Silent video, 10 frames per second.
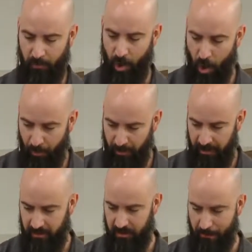
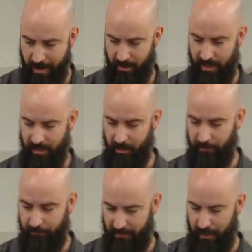hoping to marry another
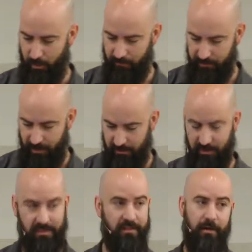follower of
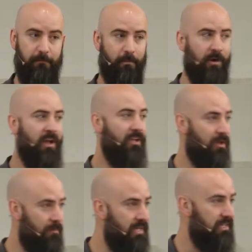Jesus and therefore
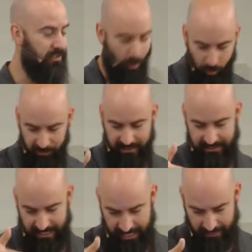committed to only
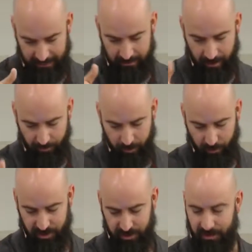dating other
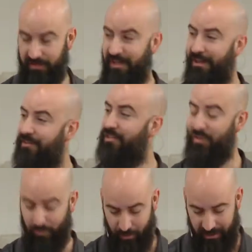Christians, this
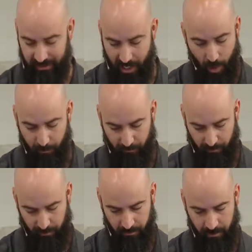is really
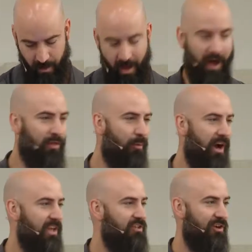helpful.
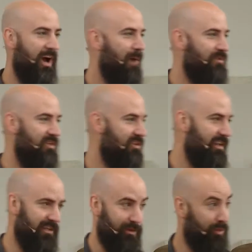Otherwise, your options are
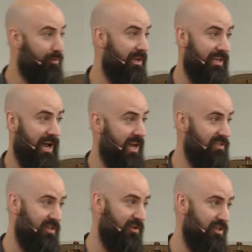like the three
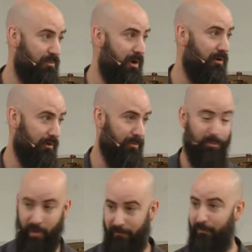guys in your small group,
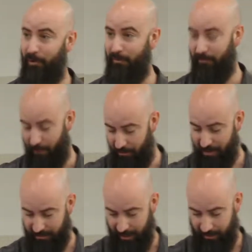one of whom you've already
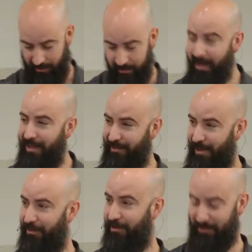dated, the
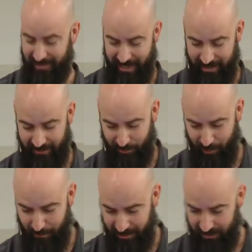other who's dating
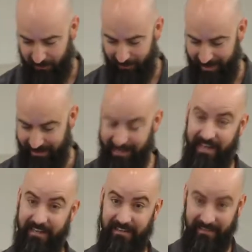your best friend,
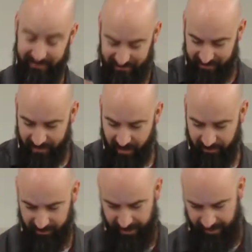and then the
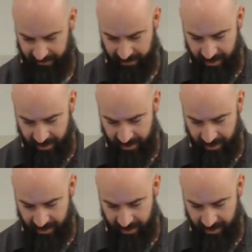other guy.